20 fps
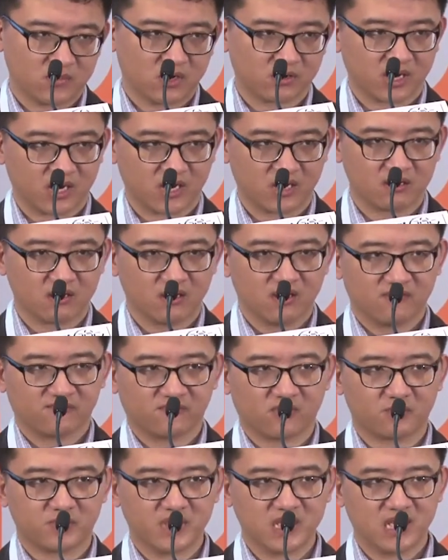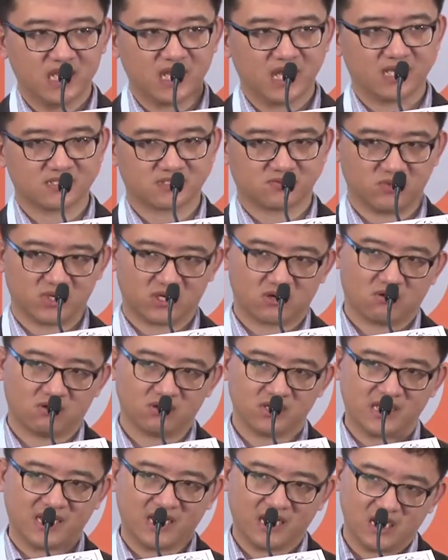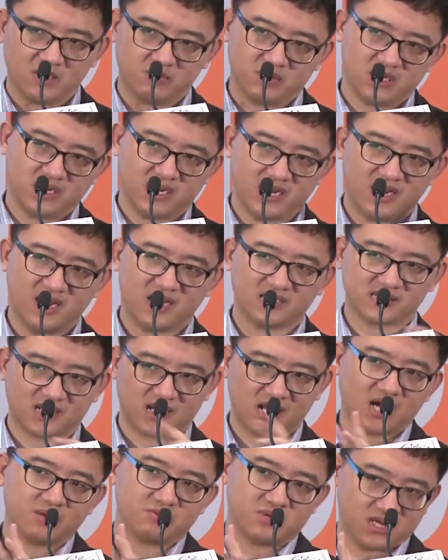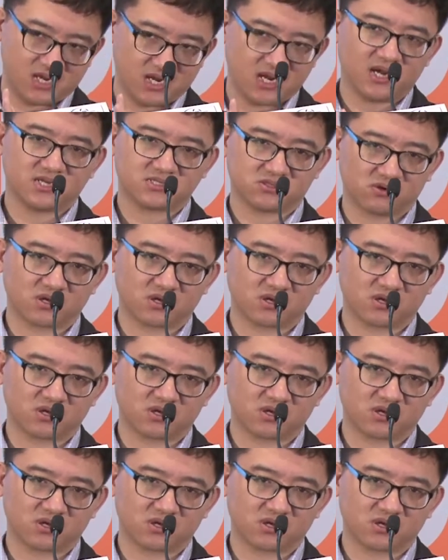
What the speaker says: Okay, for PaaS we call it APaaS and IPaaS.